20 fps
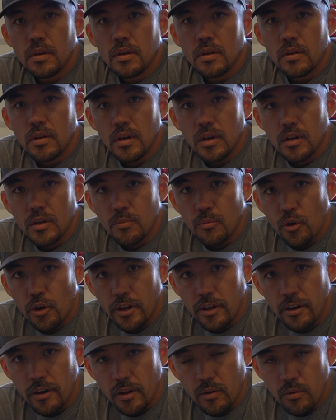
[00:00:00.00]
Well, good
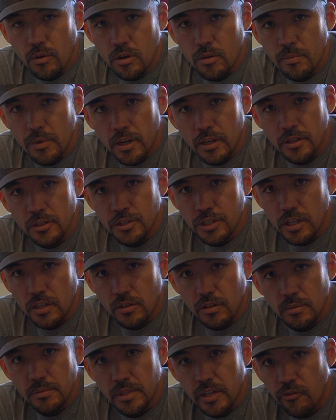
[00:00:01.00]
morning, Internet. Welcome back to the
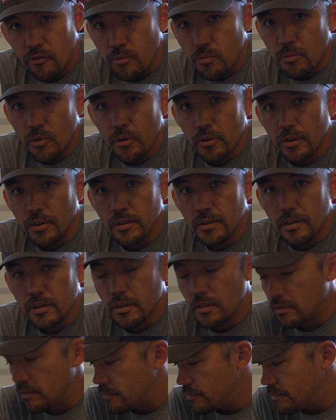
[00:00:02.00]
channel. I'm Devin from Broken
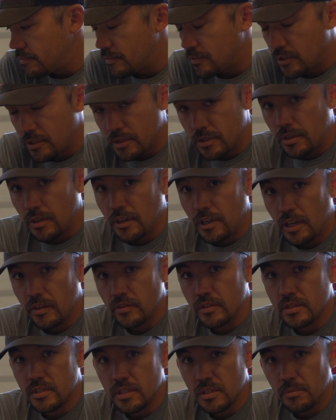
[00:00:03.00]
Enduro. Sorry you
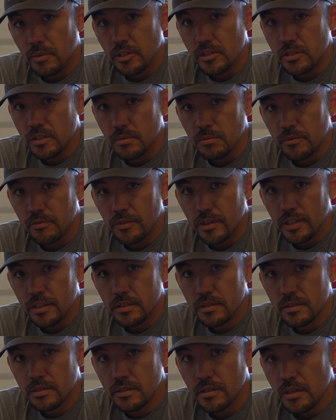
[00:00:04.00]
have to see my stupid
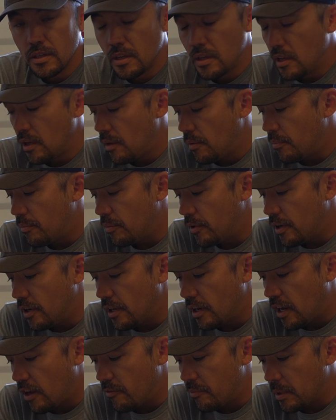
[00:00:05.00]
face,
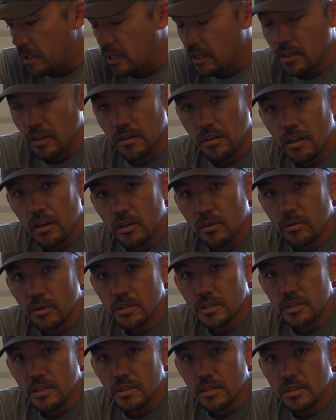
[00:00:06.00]
but I've been getting a lot of
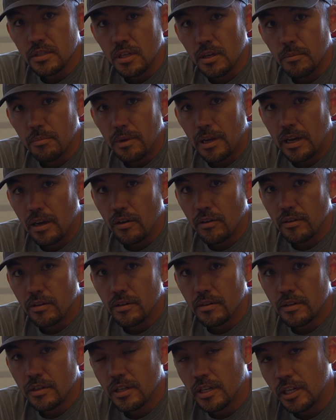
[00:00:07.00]
questions about
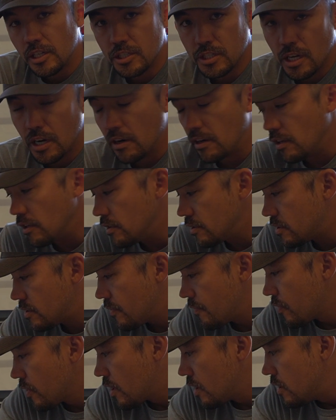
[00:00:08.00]
hitch
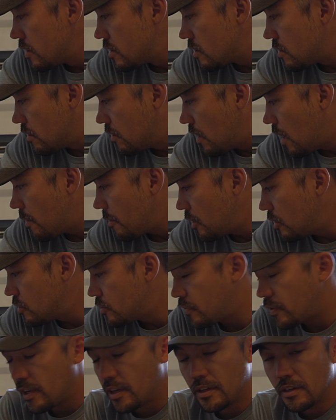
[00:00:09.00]
carriers. So I'm a huge
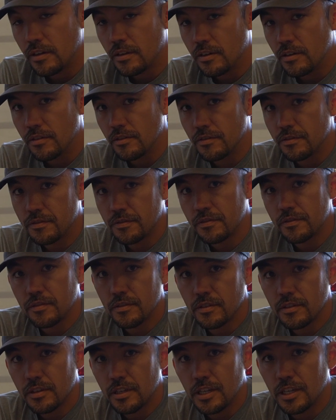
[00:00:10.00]
fan of
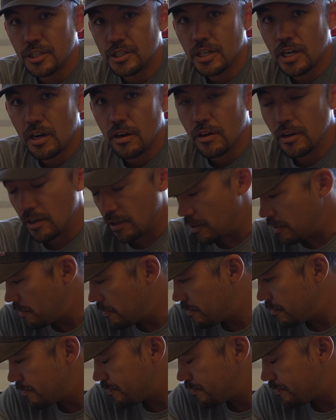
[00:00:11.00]
hitch carriers